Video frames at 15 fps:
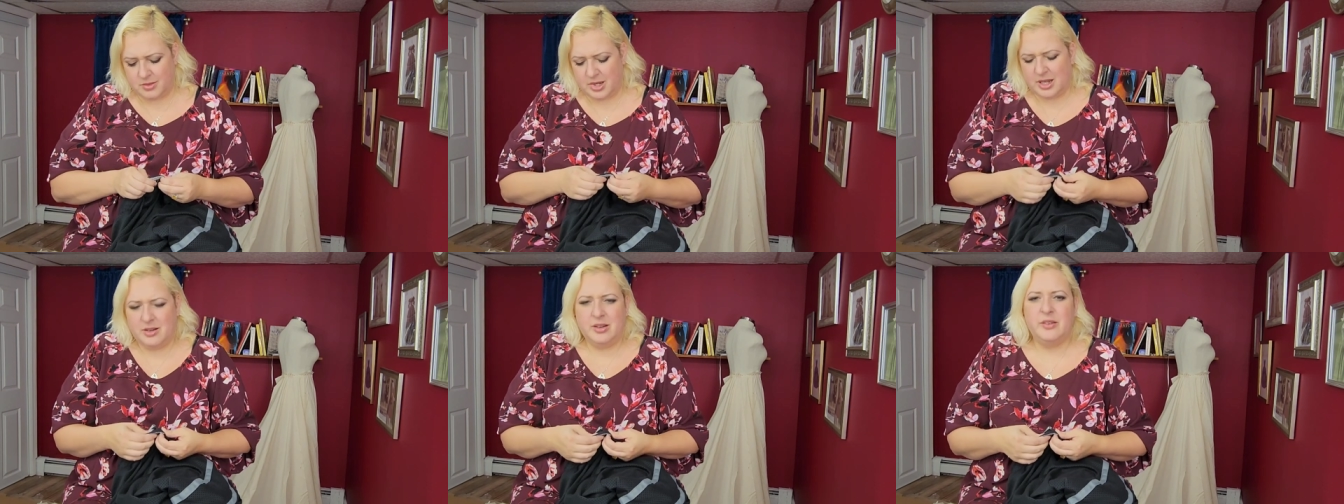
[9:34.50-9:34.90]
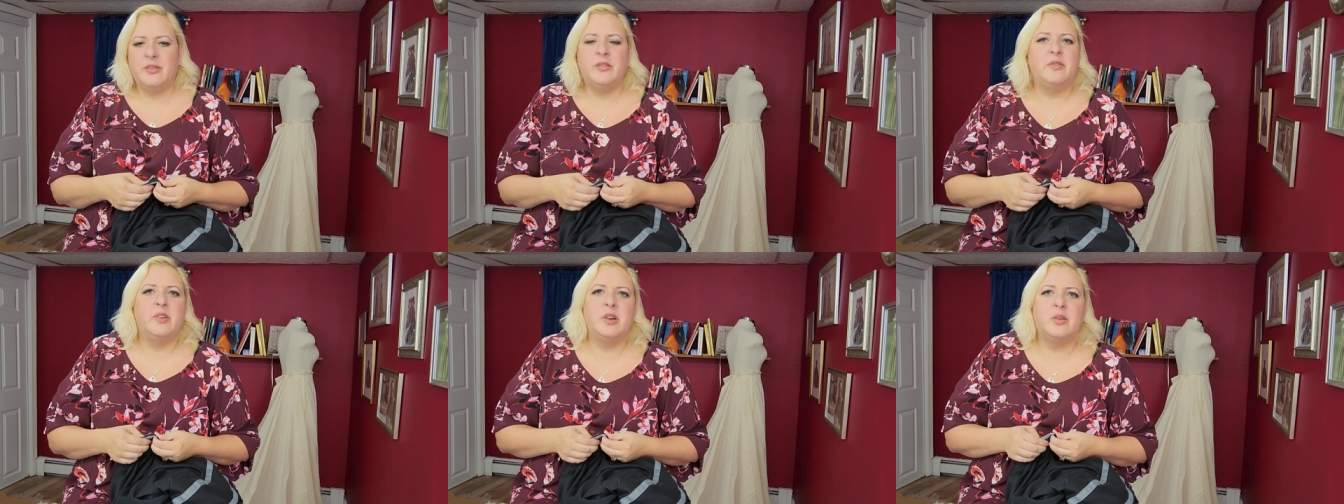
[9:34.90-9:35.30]
I don't even
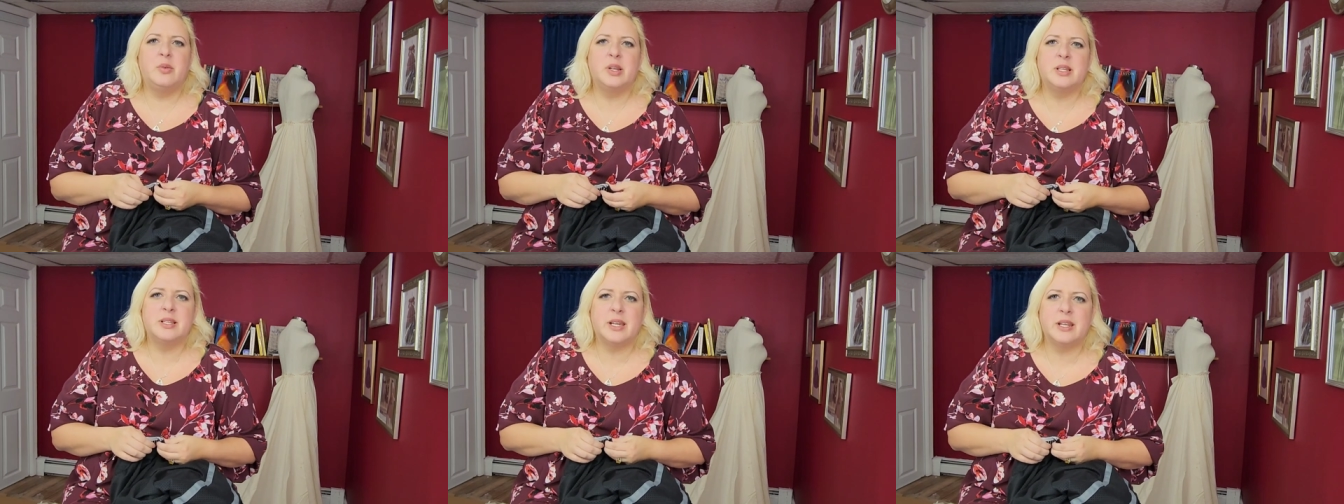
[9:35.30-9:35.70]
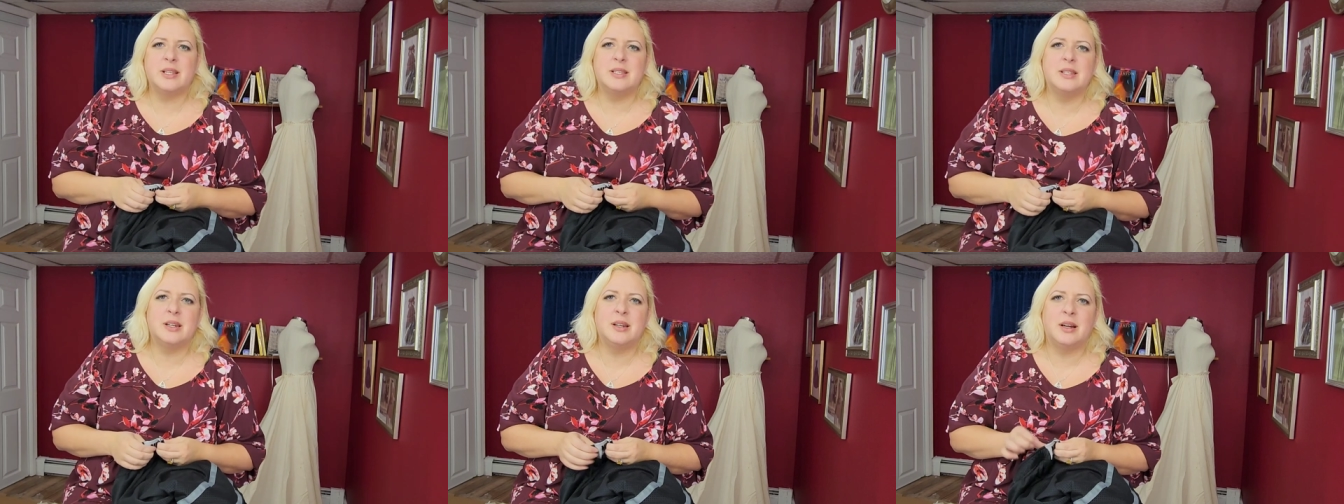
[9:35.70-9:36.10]
feel what it's getting
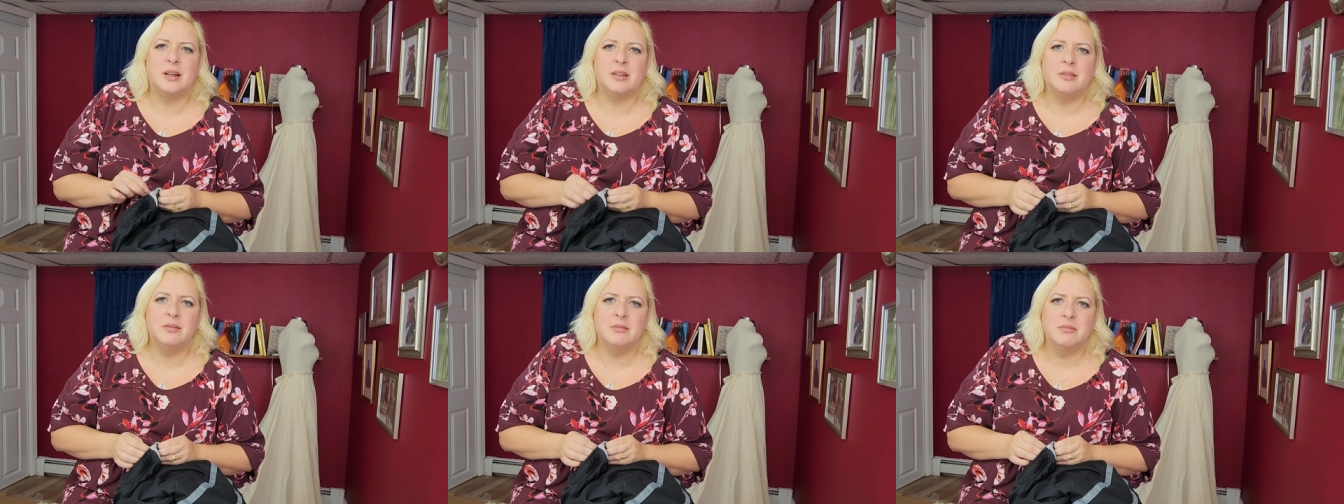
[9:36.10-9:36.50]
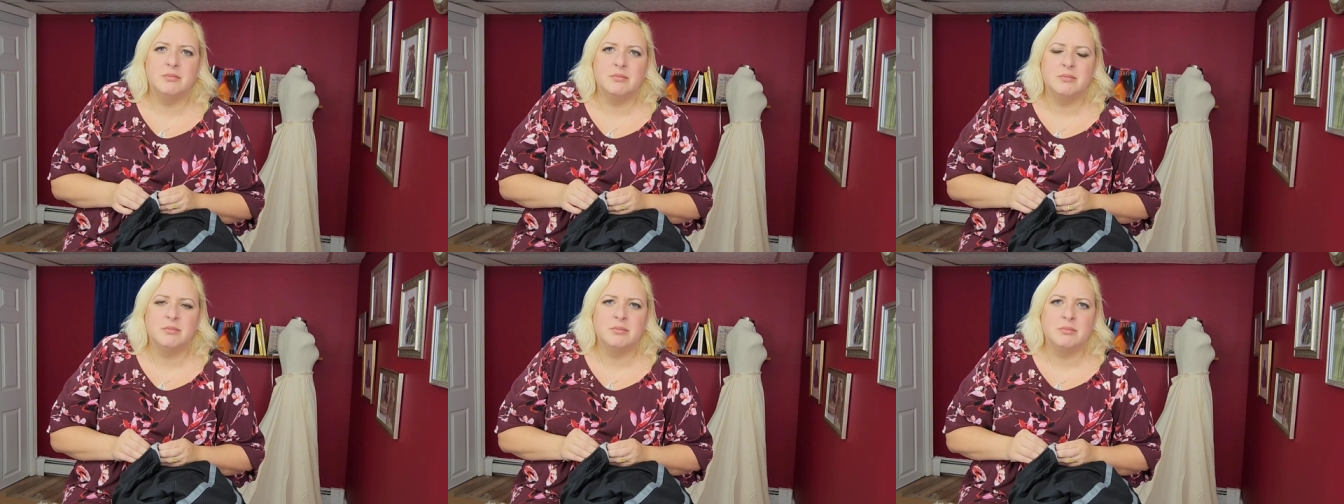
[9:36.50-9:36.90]
stuck on.
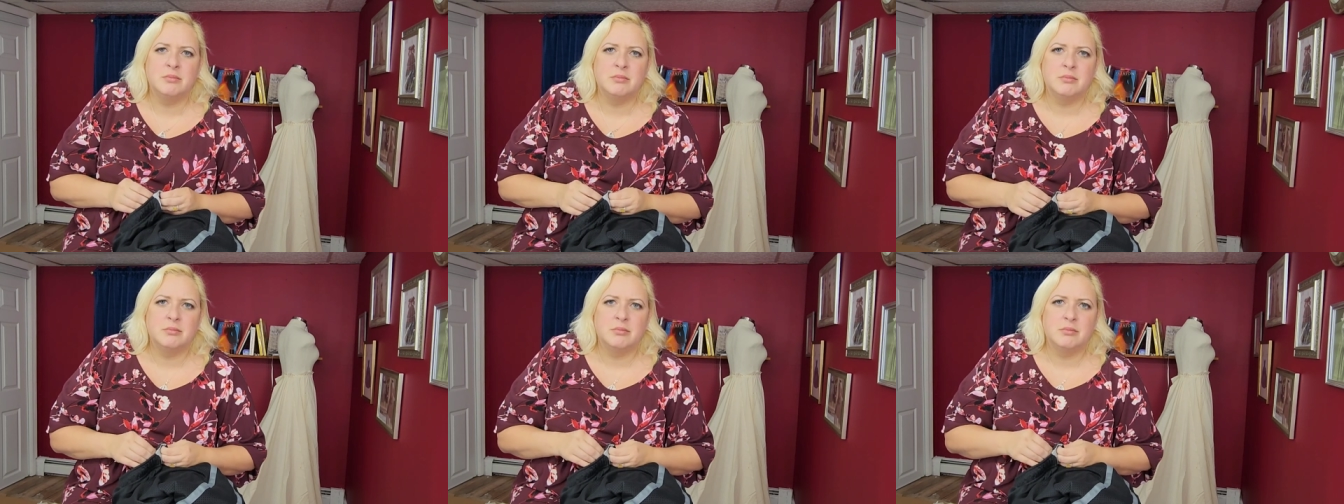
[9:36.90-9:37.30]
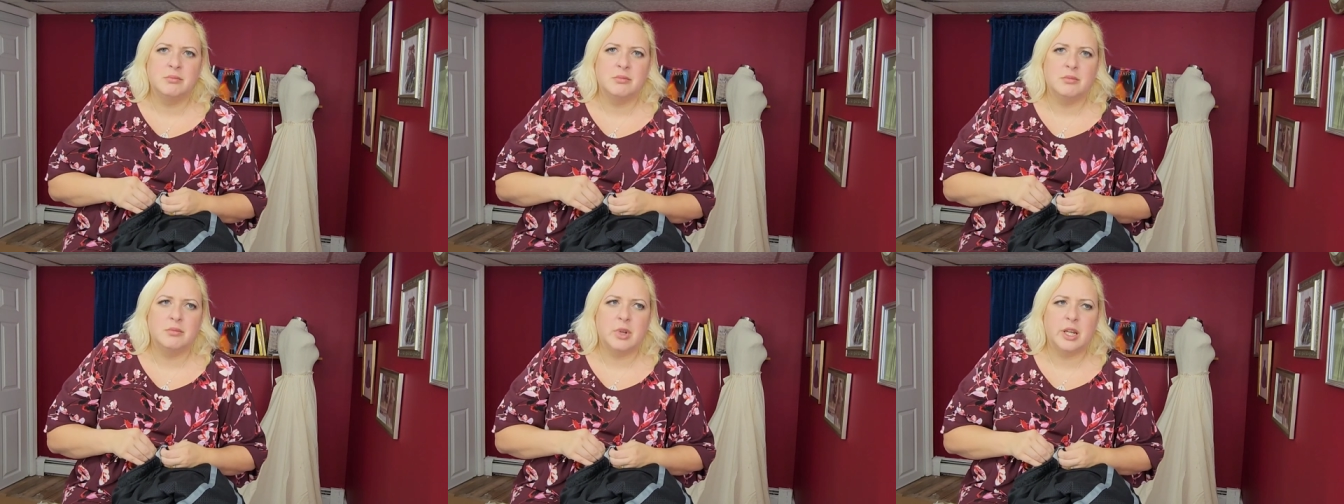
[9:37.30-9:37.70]

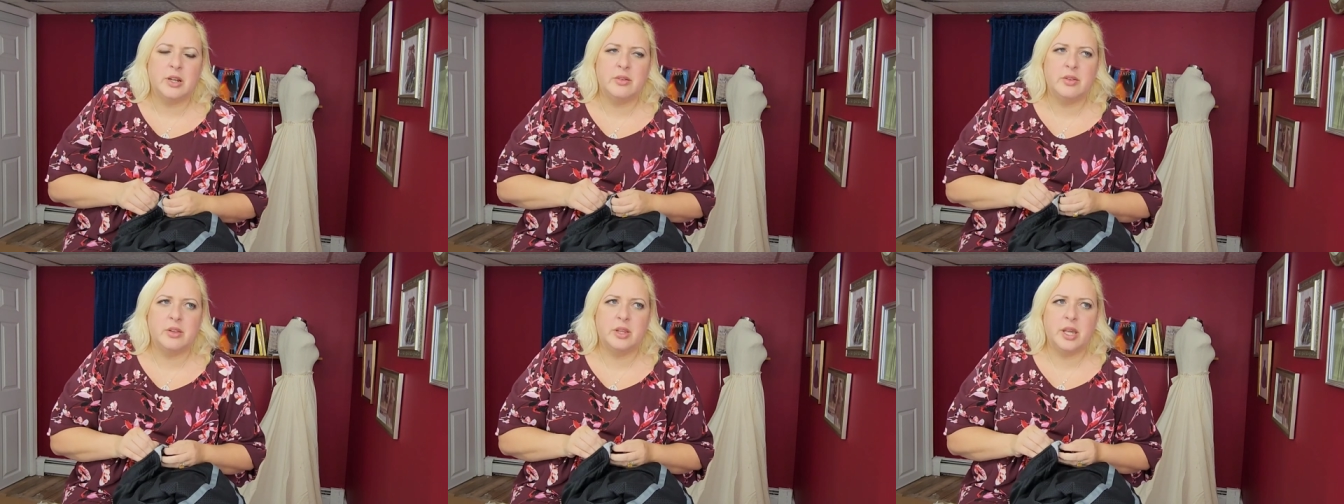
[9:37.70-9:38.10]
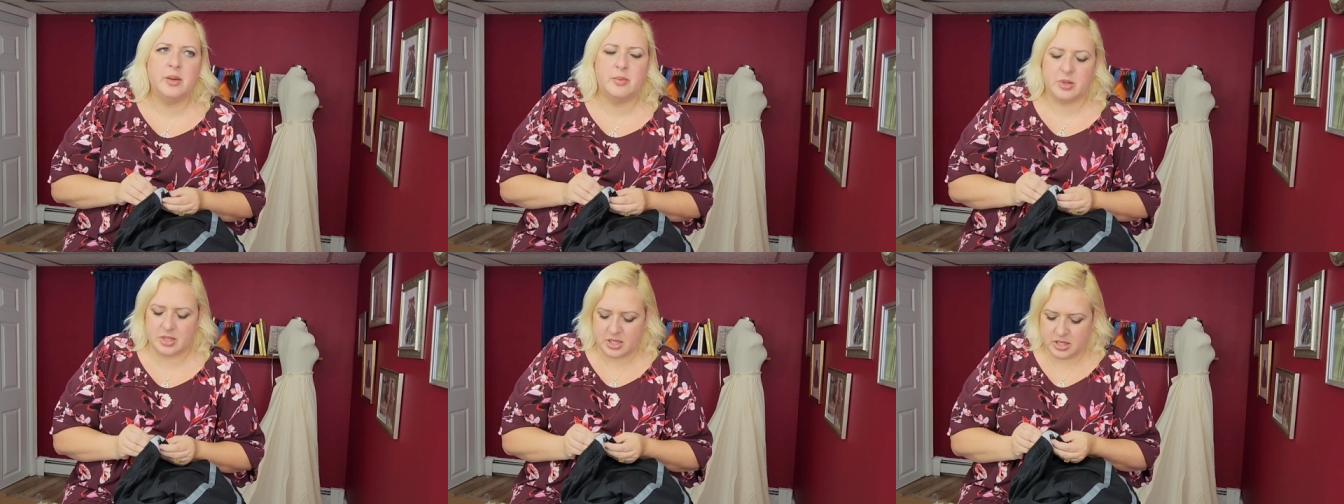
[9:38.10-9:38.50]
I know the
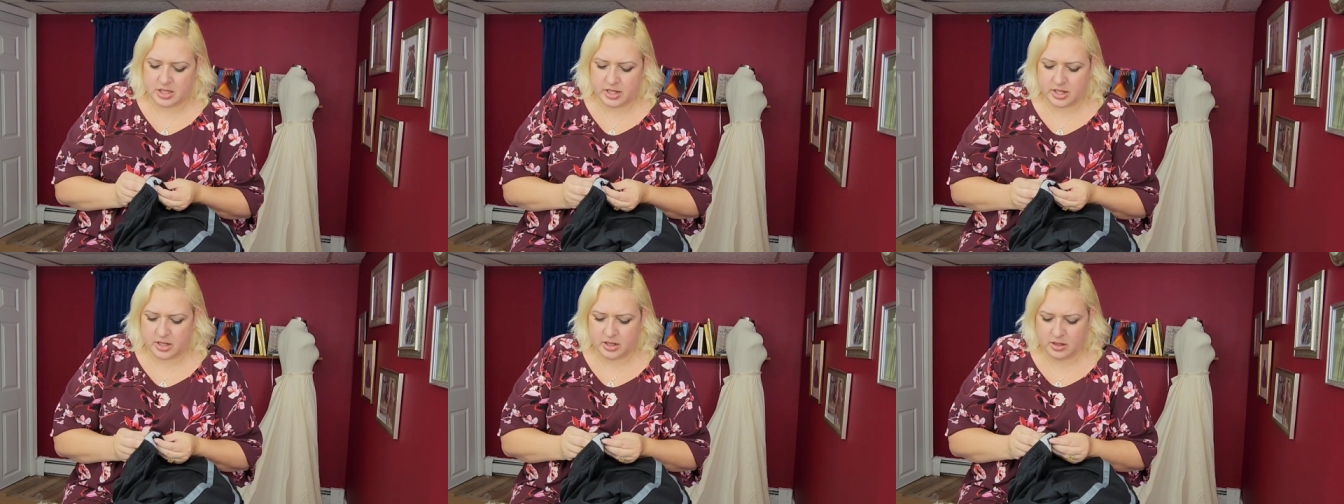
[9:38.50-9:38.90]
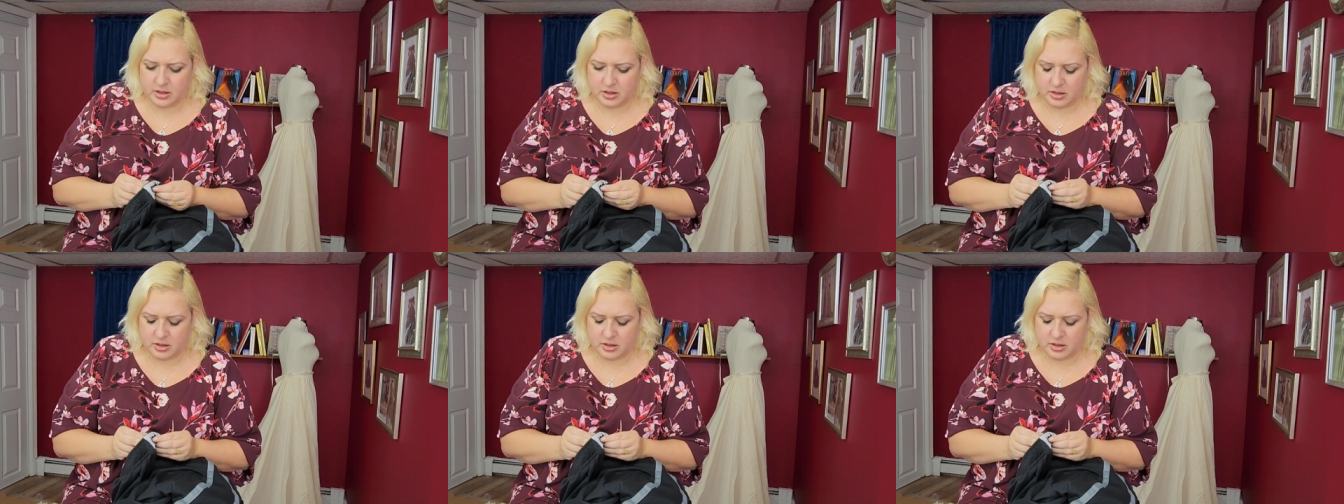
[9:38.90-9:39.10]
label's in there.